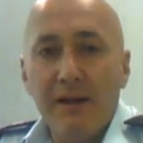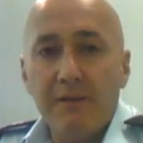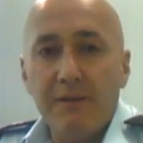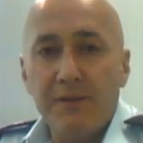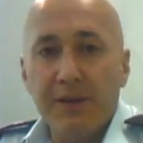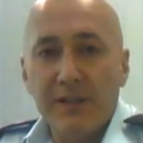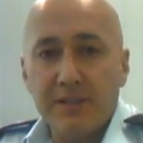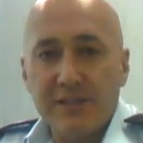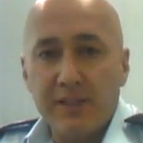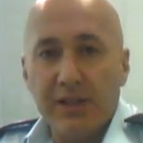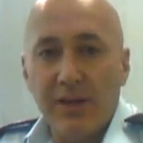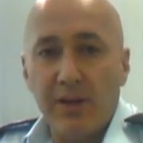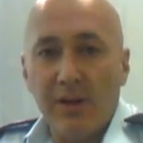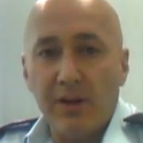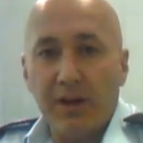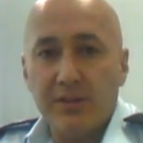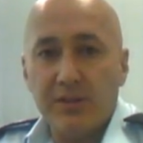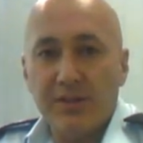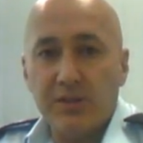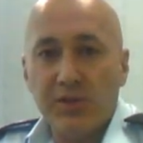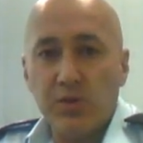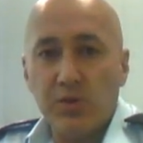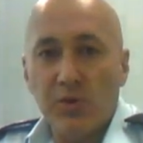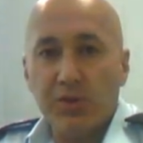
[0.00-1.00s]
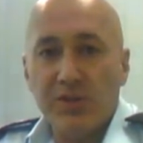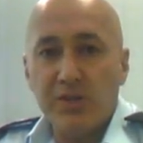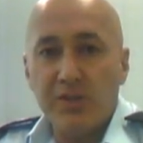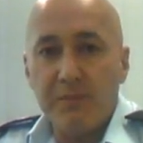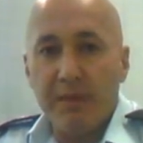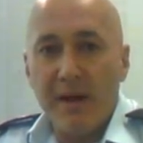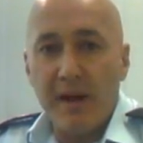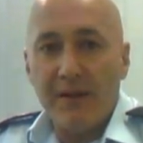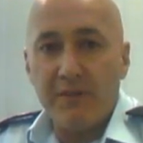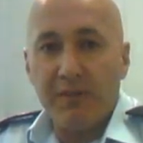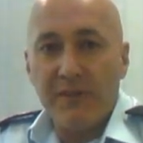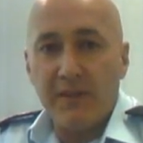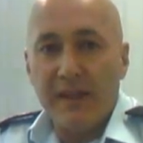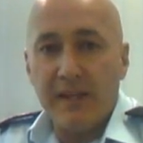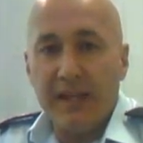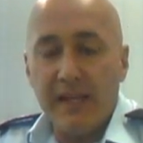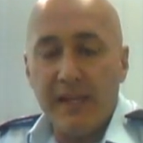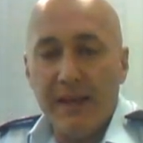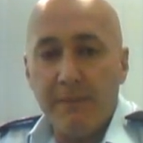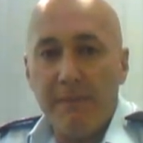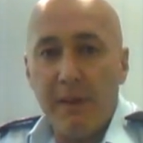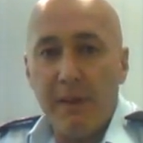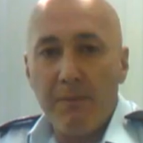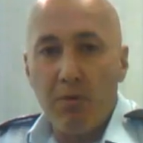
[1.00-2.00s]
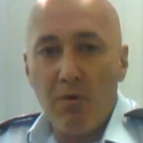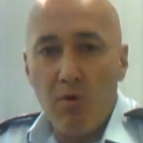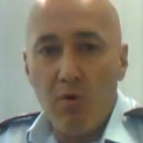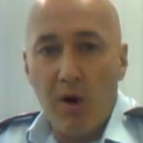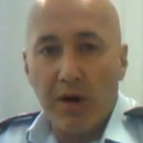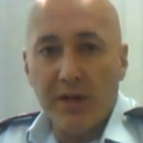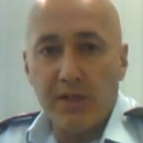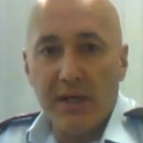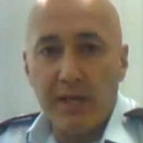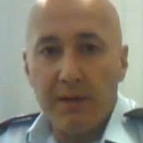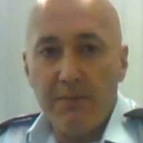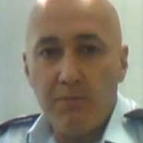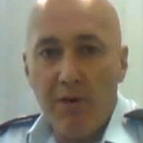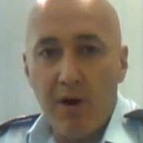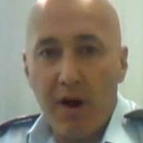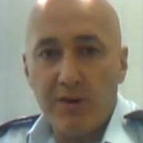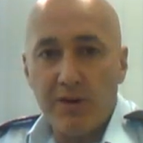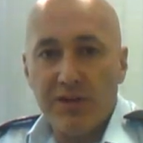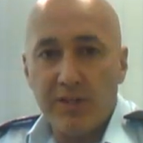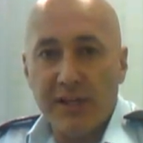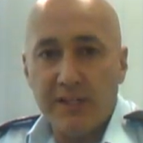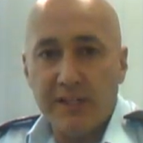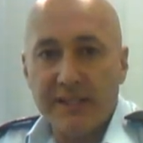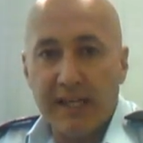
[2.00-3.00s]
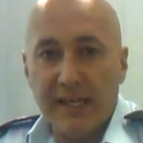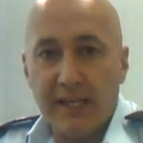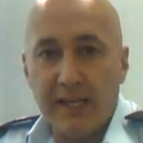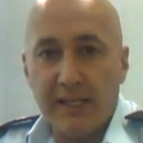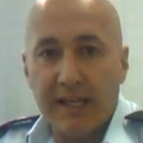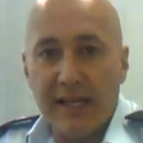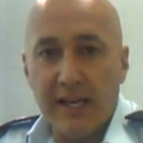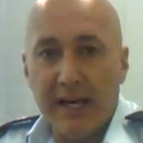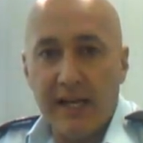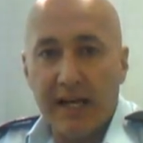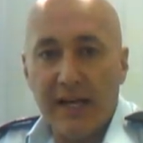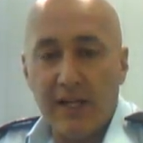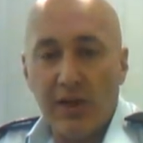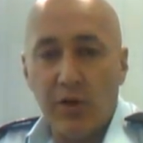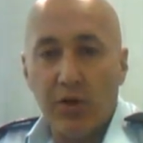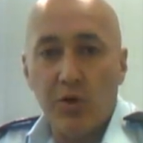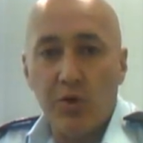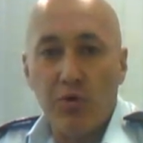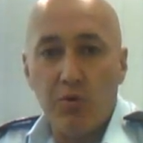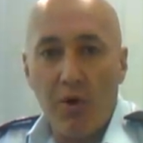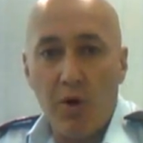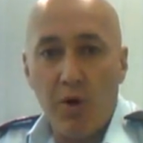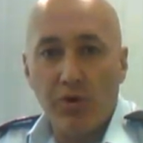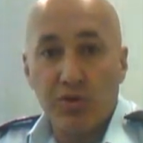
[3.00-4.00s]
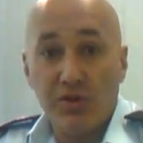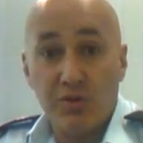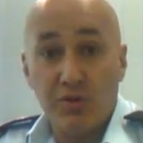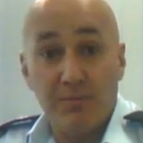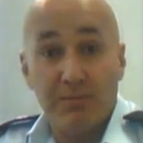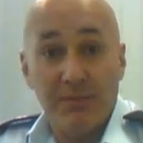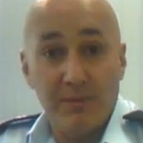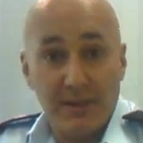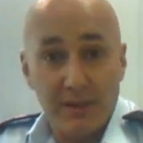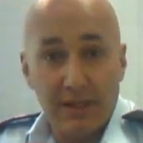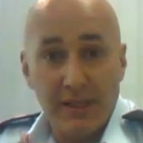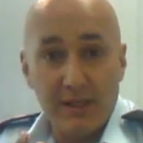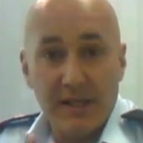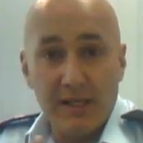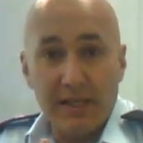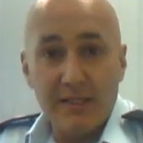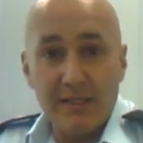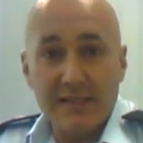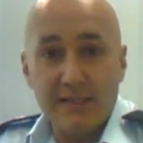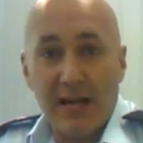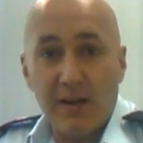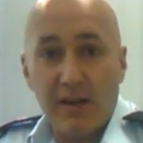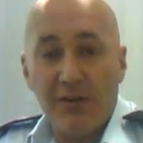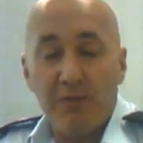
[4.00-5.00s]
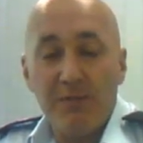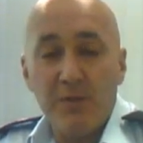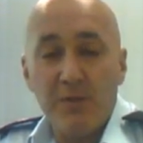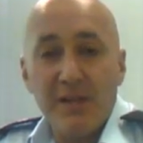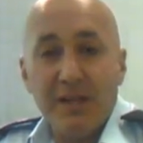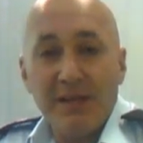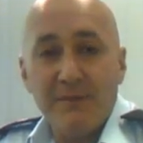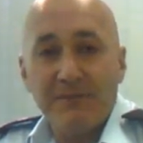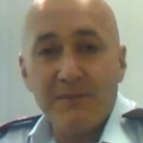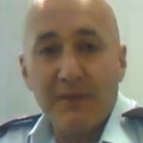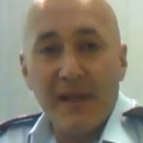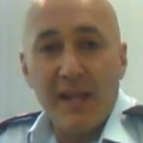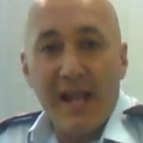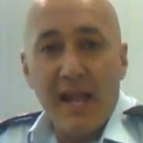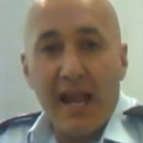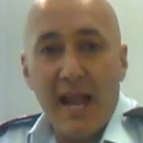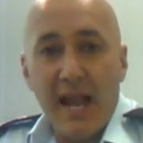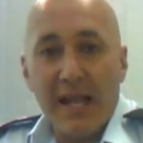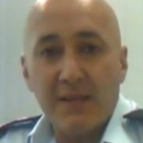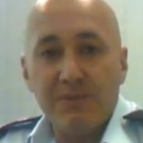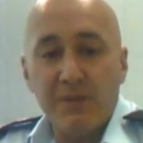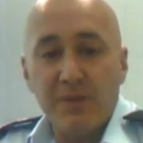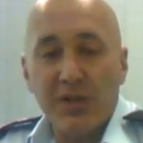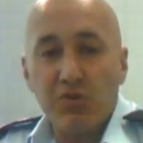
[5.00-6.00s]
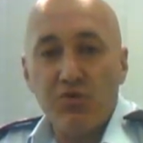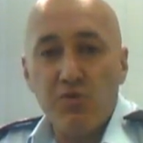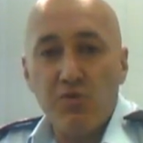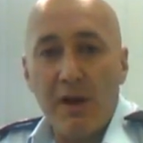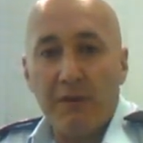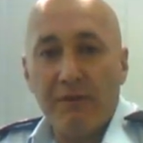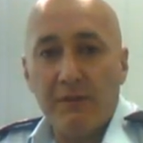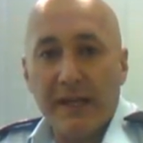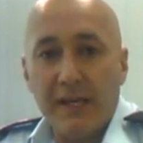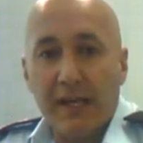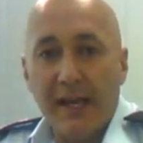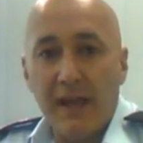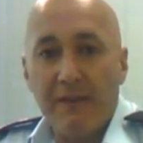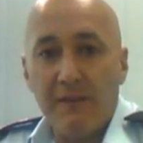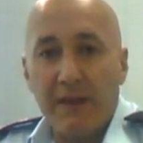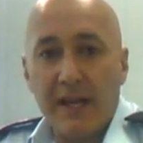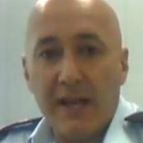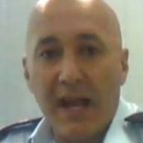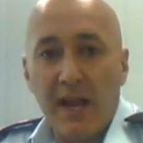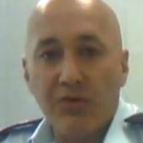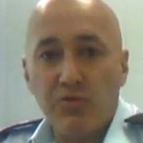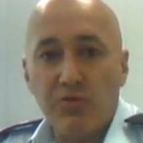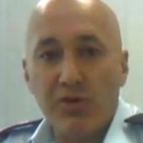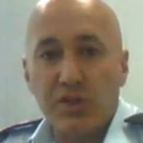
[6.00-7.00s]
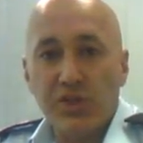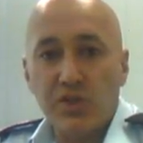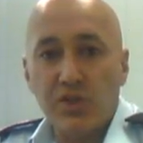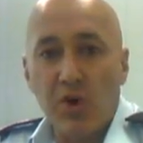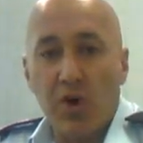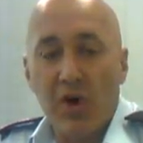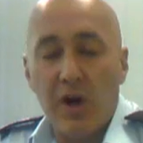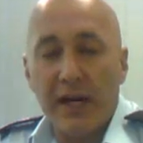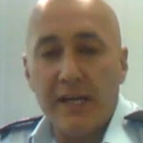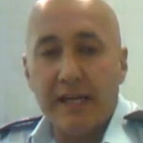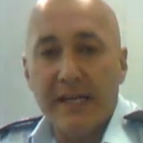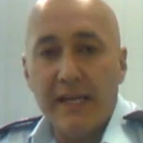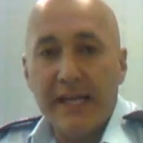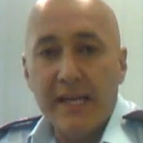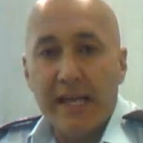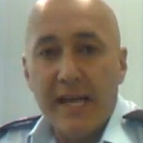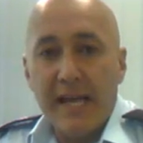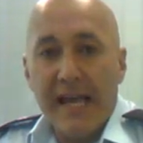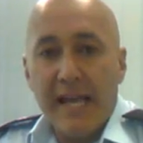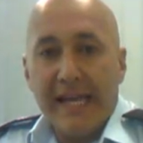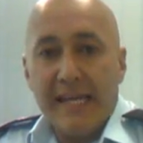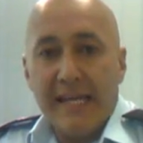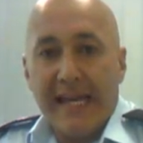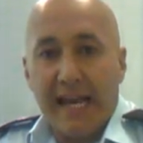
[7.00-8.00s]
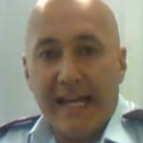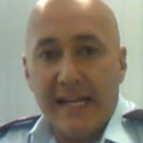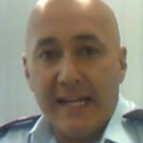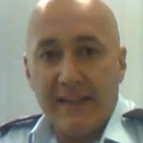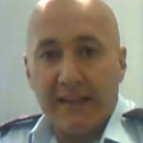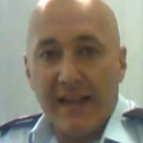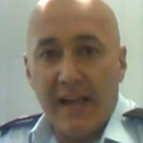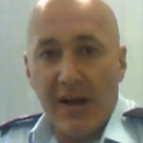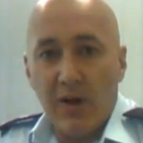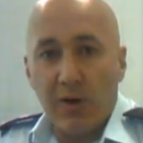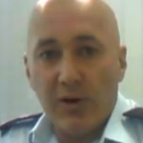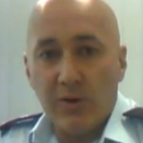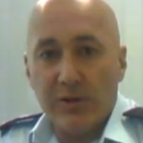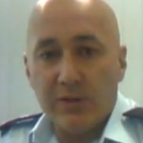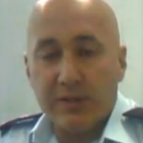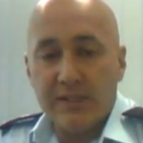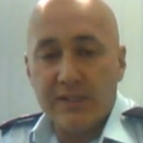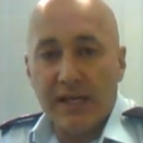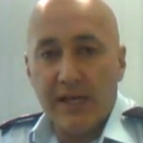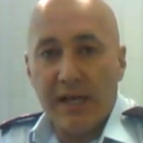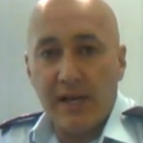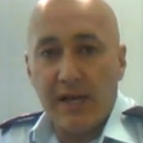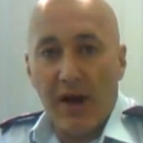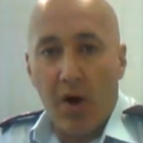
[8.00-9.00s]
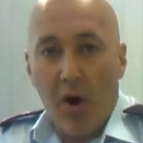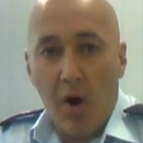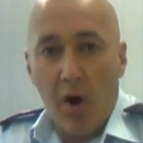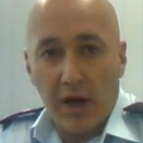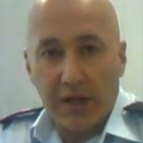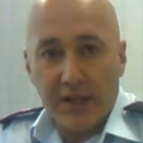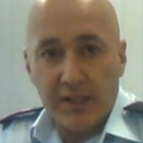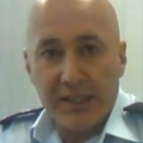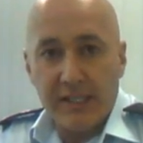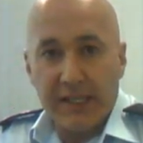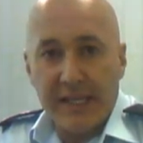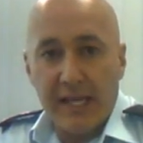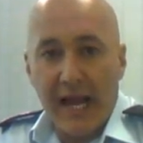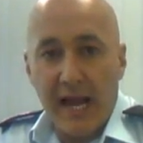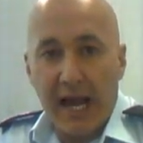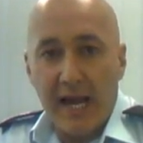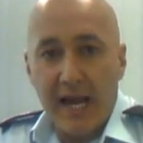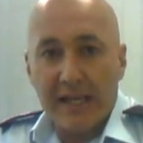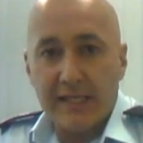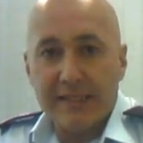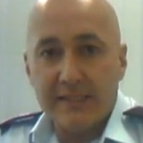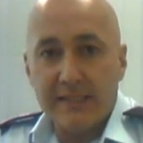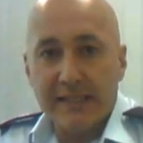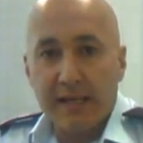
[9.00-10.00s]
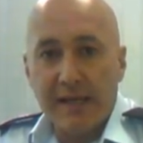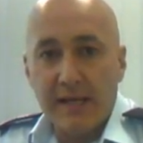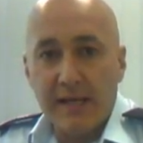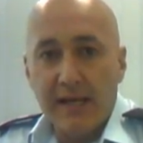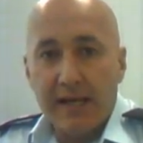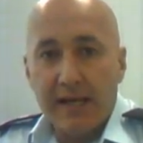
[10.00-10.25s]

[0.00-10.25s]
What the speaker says: Firstly, I'd like to talk to you about the Member ID project, and Luke Kreltszheim, son of me, has been travelling the countryside getting those ID cards,